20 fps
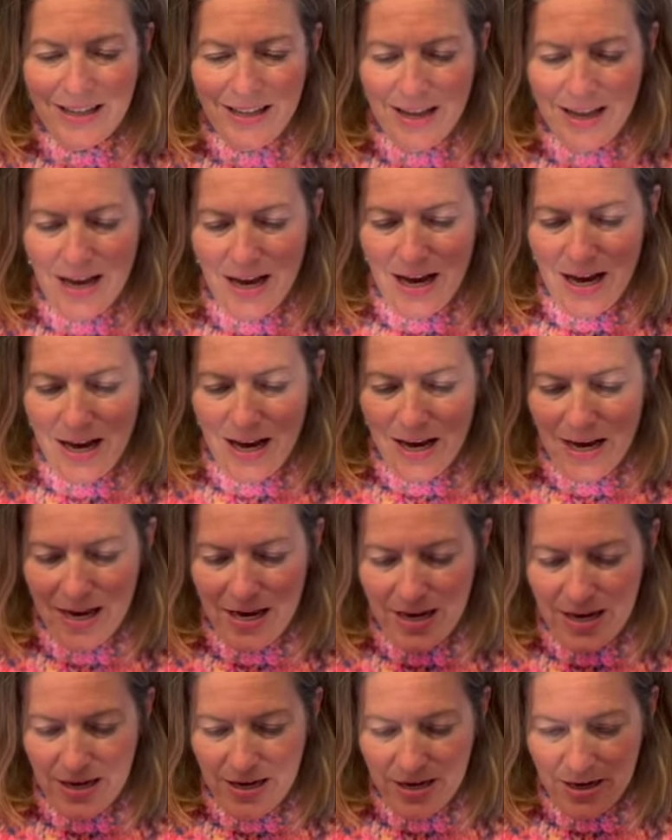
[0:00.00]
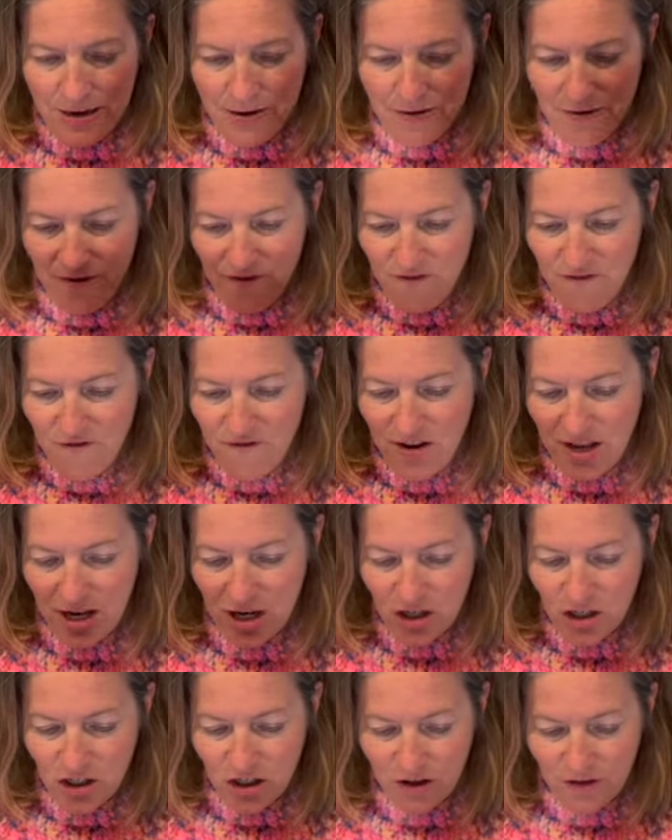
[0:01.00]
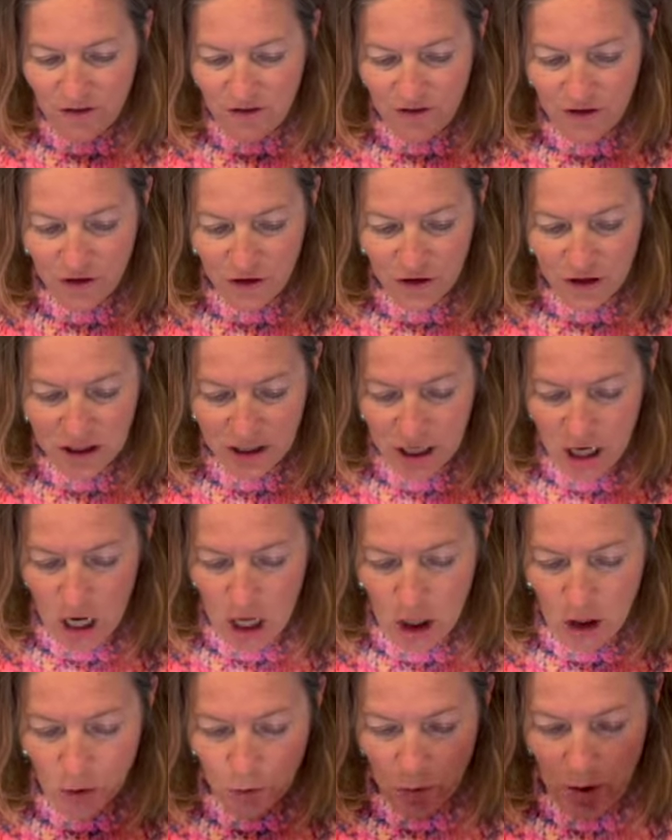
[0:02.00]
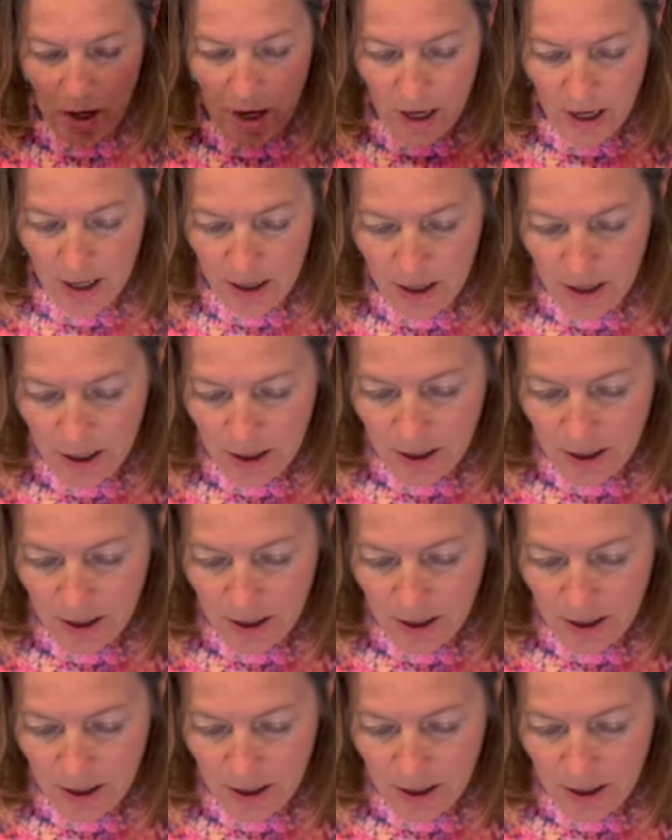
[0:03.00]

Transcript: I finished the first colorway,